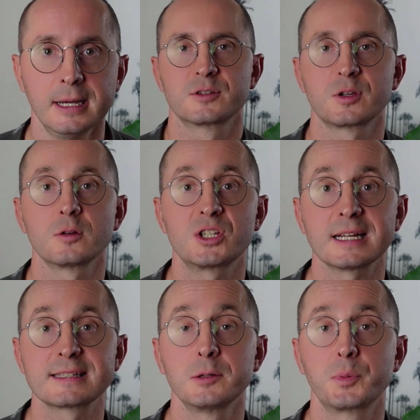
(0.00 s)
So
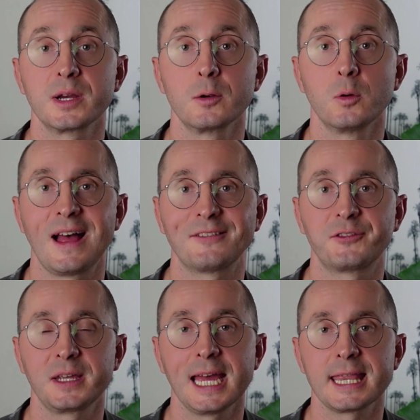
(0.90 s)
just to bring all that
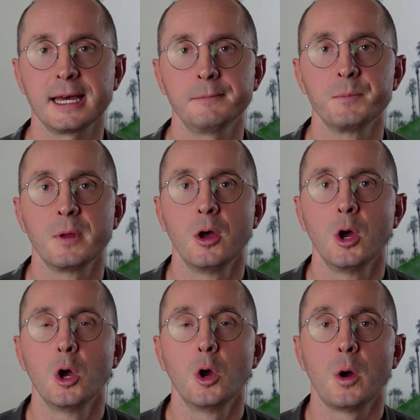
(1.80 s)
together,
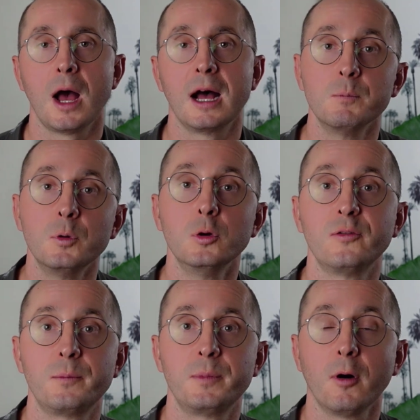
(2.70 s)
a
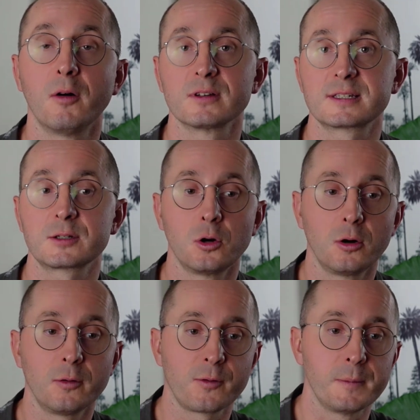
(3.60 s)
move of a
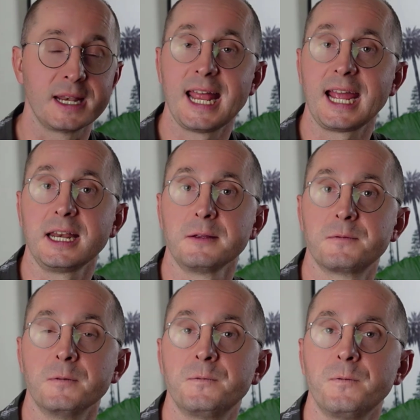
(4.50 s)
score from a
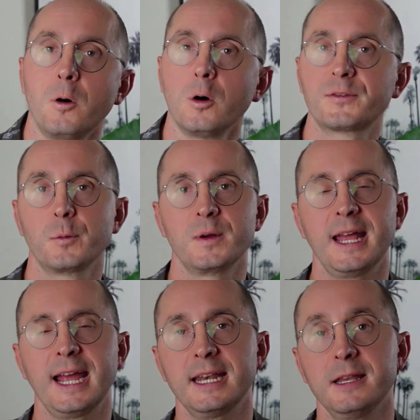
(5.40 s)
-4 to a
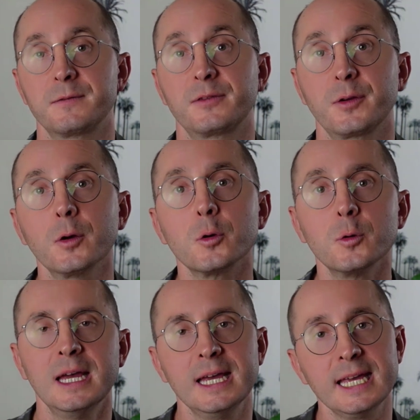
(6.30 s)

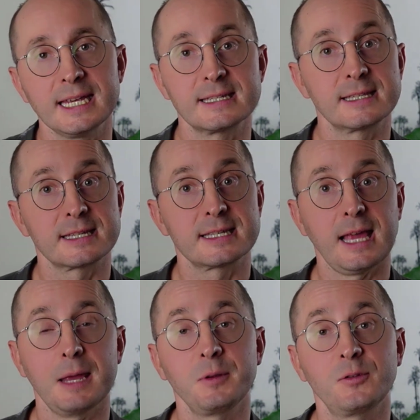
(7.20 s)
-2 is the
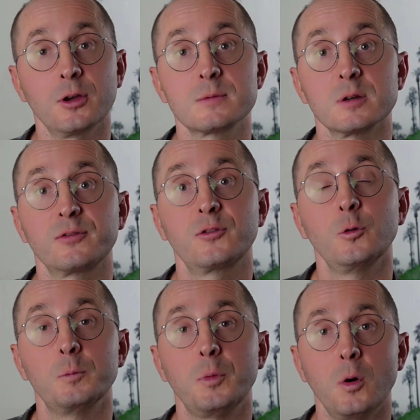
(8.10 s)
same in terms of
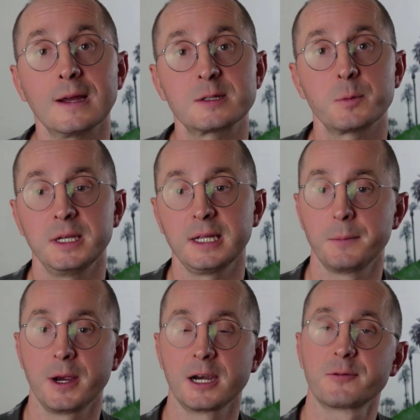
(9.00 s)
2 points when you
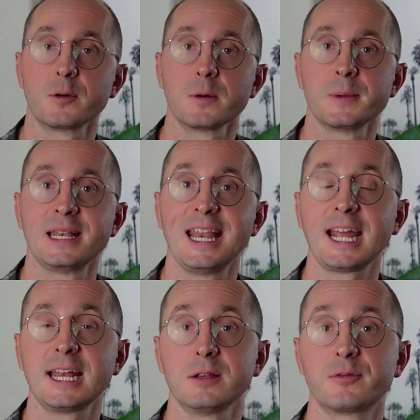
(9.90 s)
compare it from a
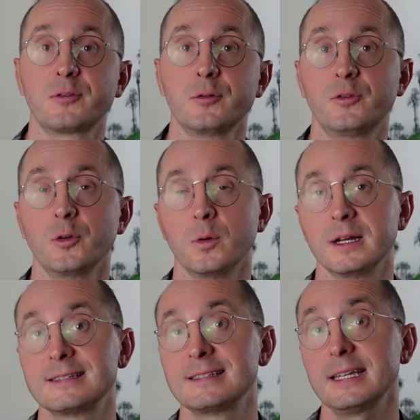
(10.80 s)
-2 to
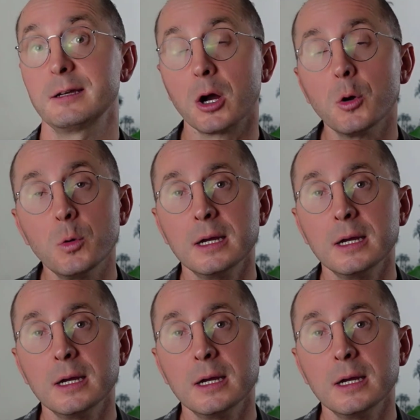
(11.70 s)
a 0.